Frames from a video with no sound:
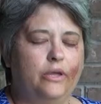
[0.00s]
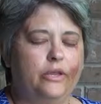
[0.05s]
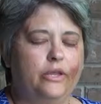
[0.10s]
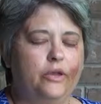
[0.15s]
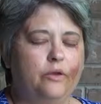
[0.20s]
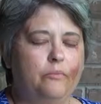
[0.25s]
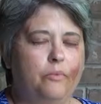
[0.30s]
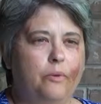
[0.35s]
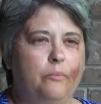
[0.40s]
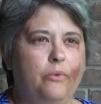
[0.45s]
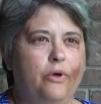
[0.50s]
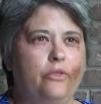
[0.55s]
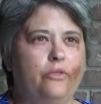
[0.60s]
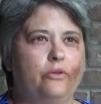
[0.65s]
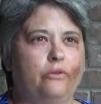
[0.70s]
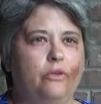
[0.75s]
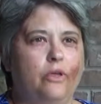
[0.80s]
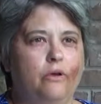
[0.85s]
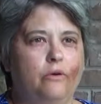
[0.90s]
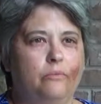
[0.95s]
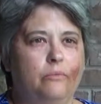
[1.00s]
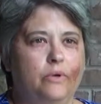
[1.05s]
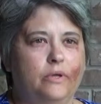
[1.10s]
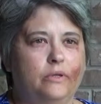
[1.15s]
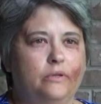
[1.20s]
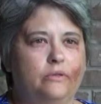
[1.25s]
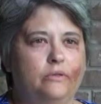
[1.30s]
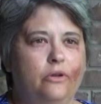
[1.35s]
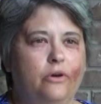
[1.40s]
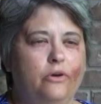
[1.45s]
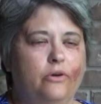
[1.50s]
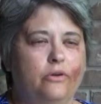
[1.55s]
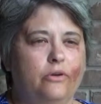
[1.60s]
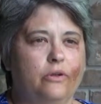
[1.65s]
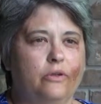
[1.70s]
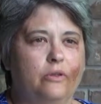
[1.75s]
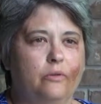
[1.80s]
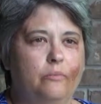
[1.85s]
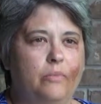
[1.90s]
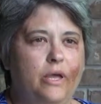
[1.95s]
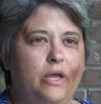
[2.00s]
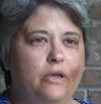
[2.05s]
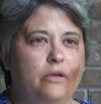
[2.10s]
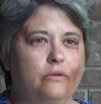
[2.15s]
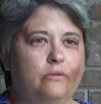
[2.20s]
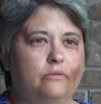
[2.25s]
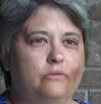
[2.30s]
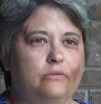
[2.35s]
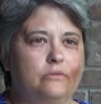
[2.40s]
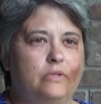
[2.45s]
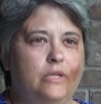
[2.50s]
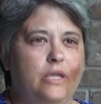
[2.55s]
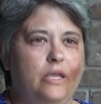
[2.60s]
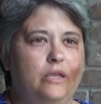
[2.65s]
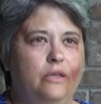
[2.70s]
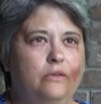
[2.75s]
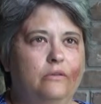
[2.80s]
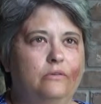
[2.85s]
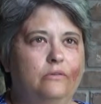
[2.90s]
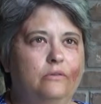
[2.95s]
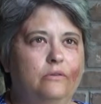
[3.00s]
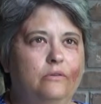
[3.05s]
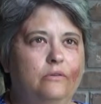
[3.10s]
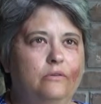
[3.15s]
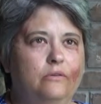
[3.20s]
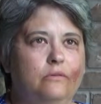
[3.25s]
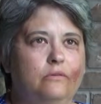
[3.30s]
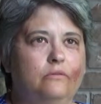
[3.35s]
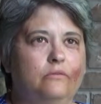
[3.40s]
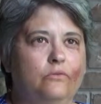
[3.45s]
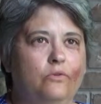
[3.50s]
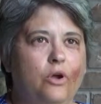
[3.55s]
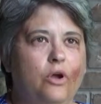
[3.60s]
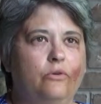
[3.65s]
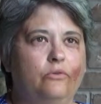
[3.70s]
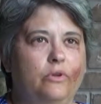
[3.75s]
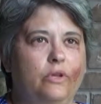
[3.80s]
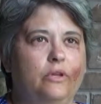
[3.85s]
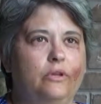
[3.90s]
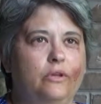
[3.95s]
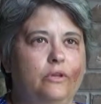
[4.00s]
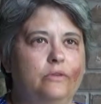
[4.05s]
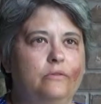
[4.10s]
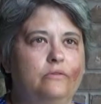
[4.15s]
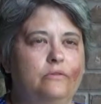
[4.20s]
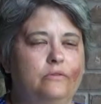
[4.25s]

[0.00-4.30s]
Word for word: could hear my mother in law, my daughter in the back seat groaning and